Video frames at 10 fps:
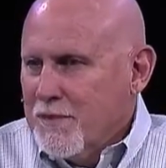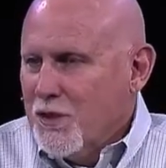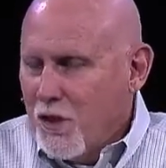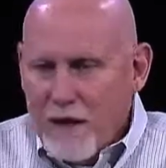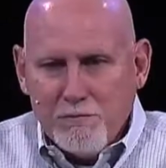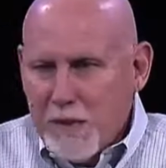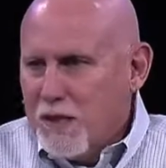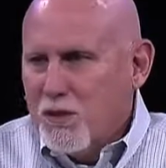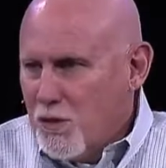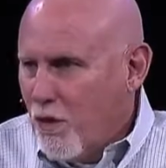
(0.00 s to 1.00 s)
You don't have to be
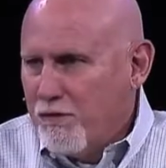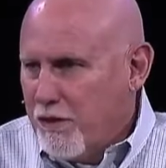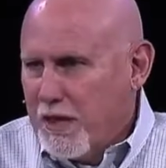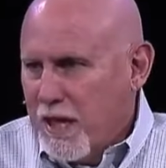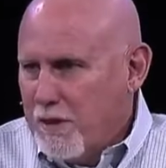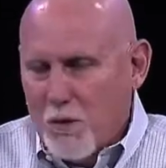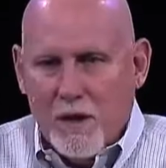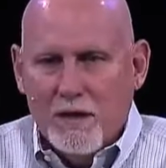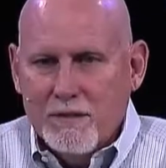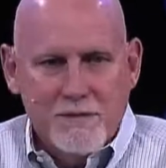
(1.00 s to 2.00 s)
a control freak
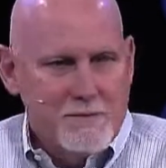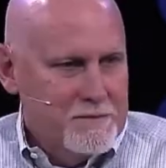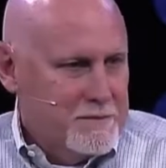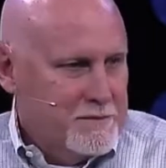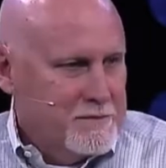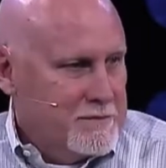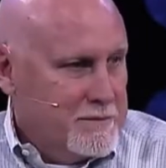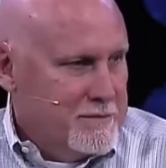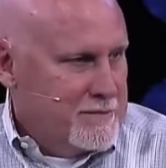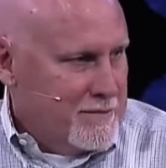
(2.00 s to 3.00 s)
anymore.
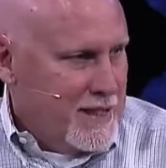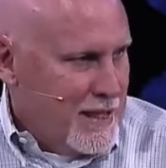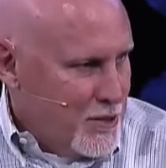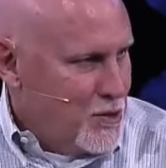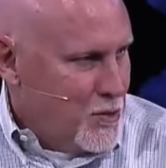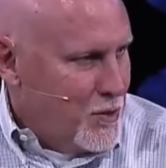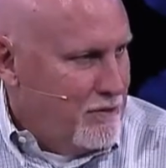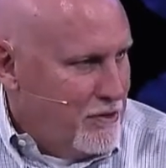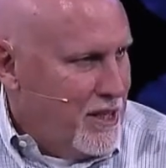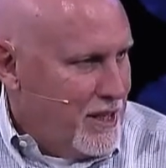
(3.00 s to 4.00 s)
Can I use the
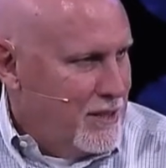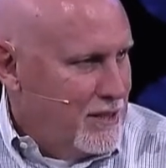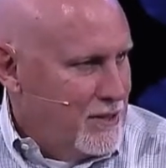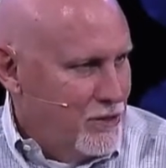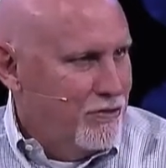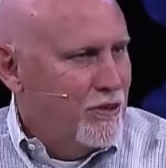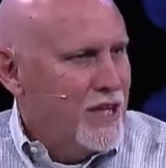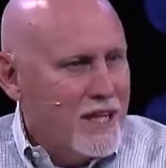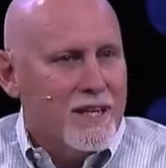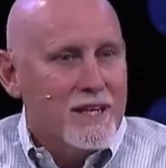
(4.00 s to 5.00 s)
word freak? You
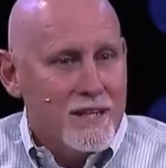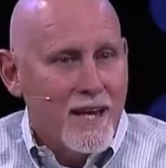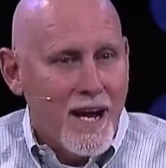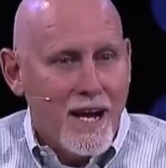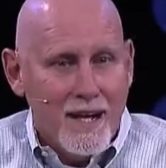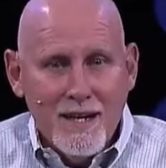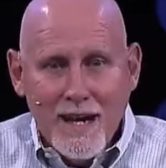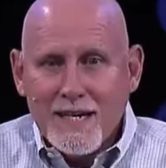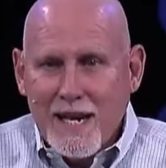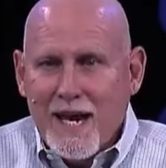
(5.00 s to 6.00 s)
freak? Yeah,
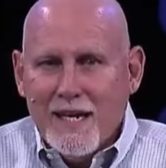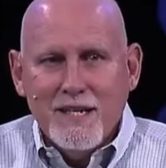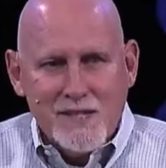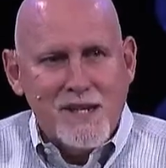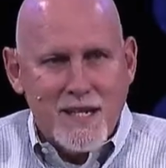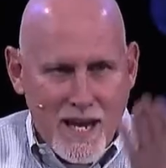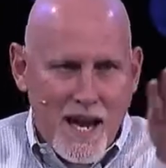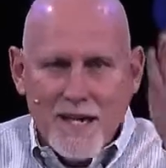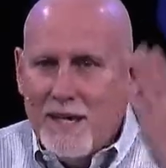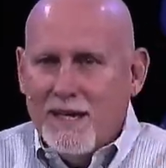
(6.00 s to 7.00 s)
I can. Yes, I
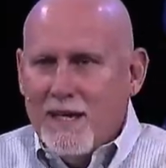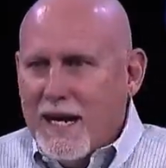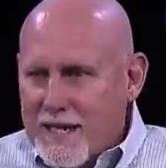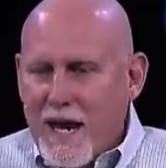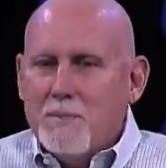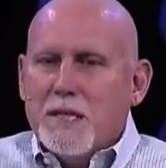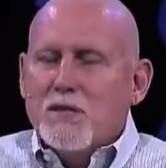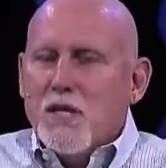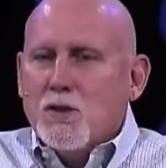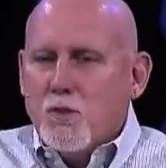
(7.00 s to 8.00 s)
can. I can
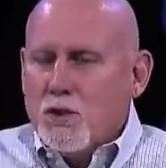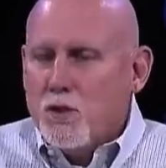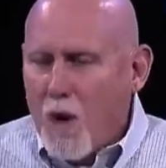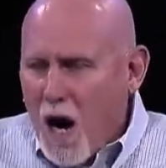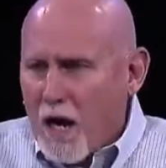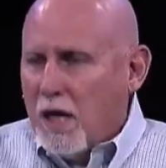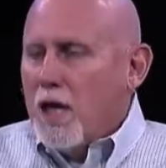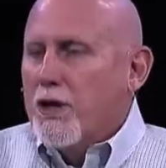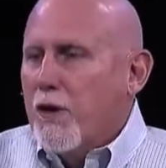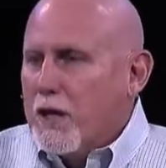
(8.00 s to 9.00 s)
because that's what you are.
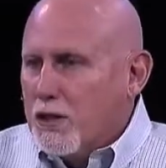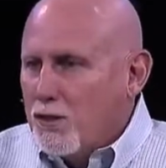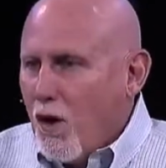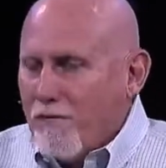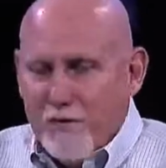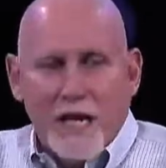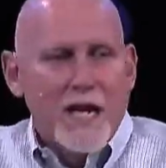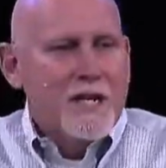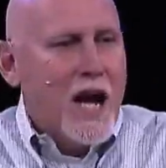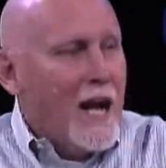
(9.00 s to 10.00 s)
You're a control freak.
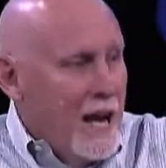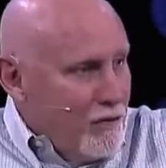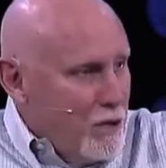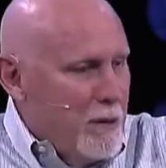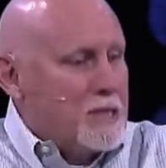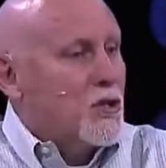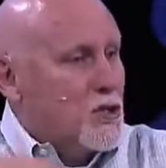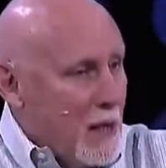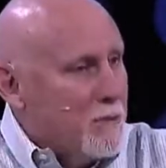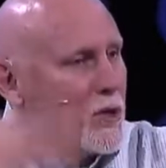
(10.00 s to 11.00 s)
Not everybody, to
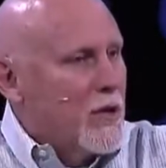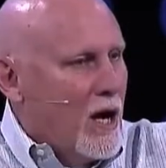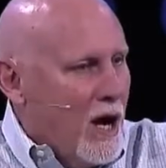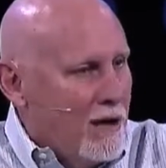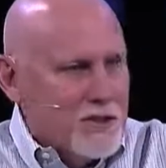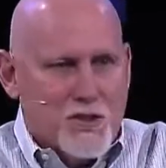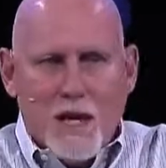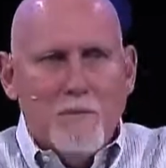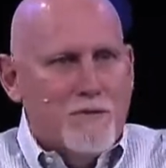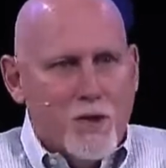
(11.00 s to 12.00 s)
some degree, all of us,
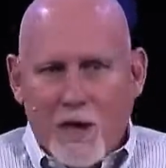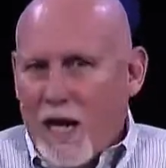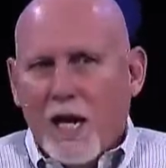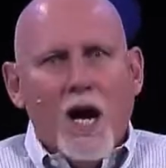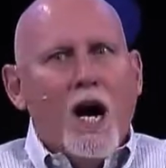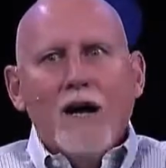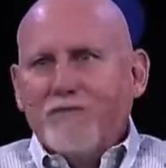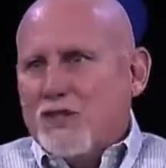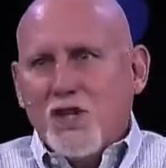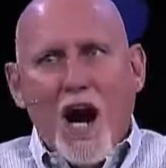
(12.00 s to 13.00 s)
some of you are like
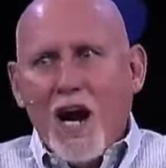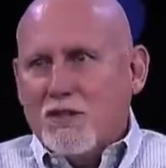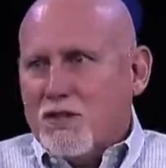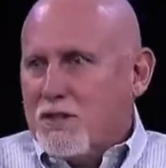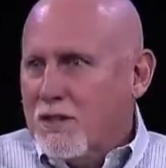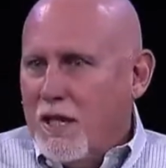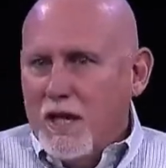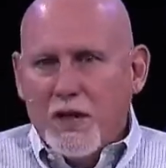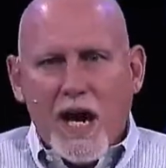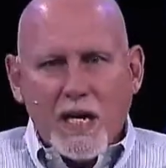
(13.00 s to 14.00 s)
off the charts.
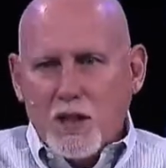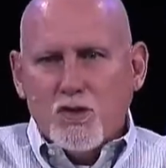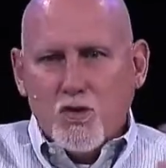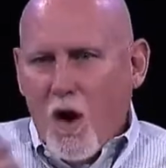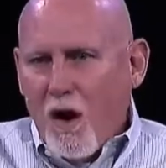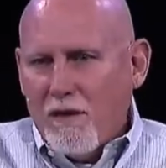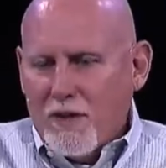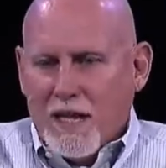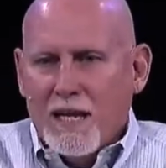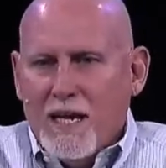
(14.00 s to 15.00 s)
You got to control
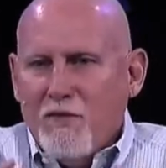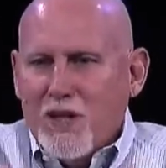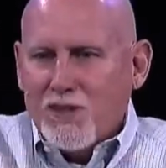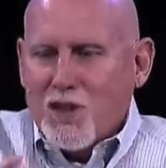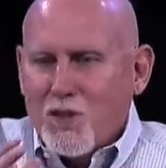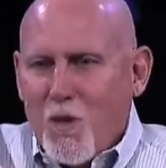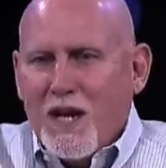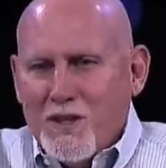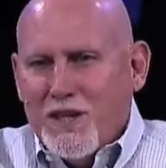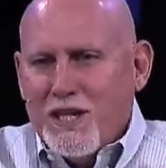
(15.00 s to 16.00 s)
everything. This is
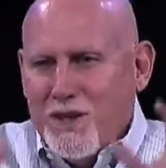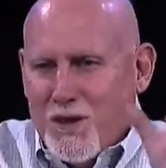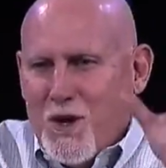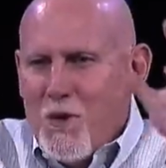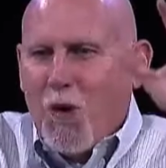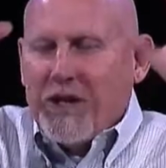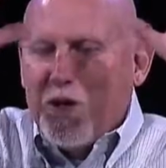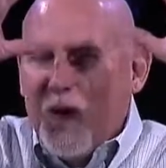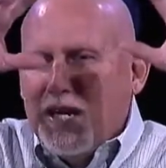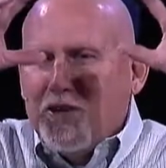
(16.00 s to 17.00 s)
what you need to do. When
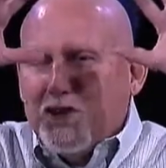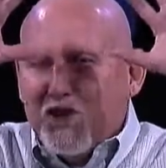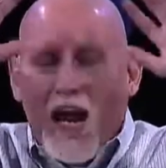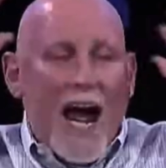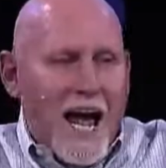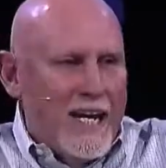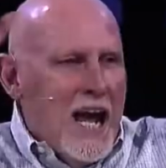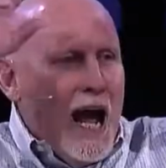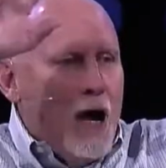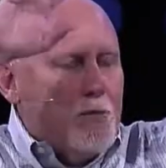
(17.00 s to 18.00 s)
you understand
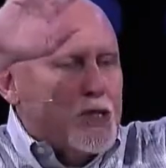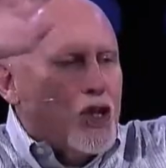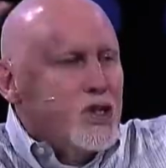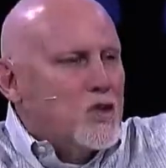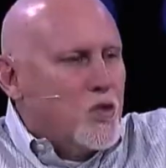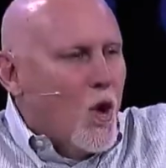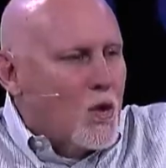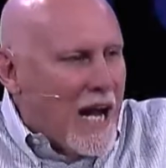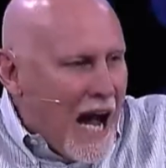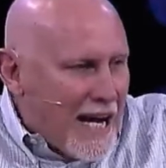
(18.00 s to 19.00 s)
how much control
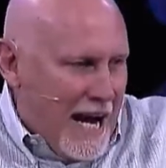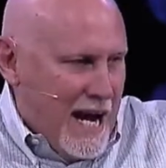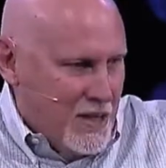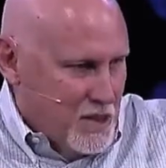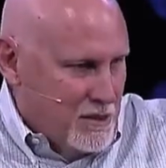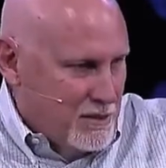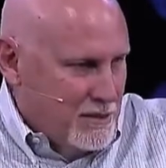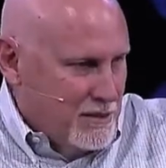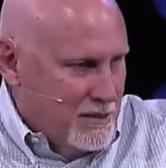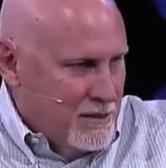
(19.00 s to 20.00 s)
God has,
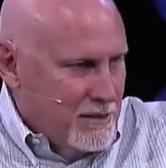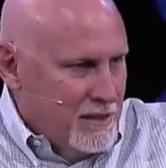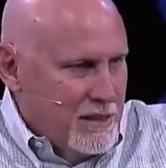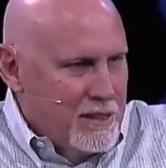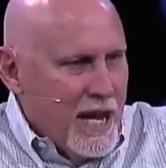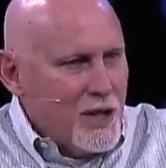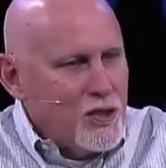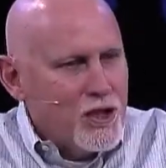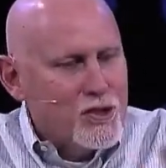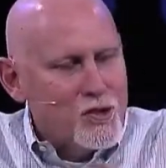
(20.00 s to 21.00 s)
now
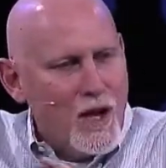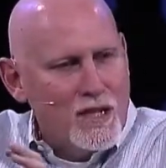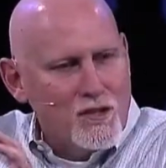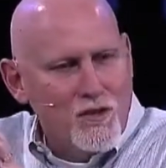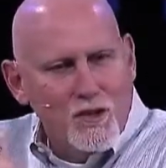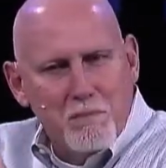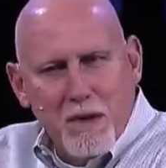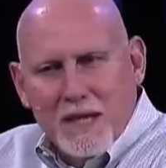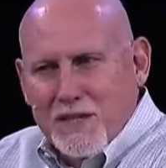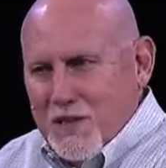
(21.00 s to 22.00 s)
you can transfer
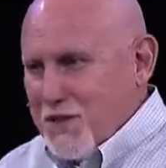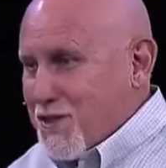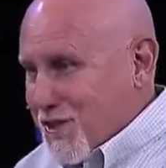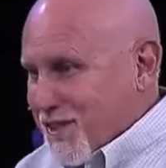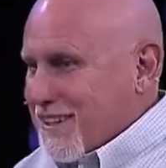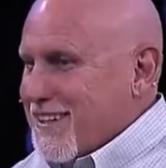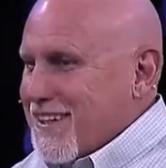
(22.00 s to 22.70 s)
dependence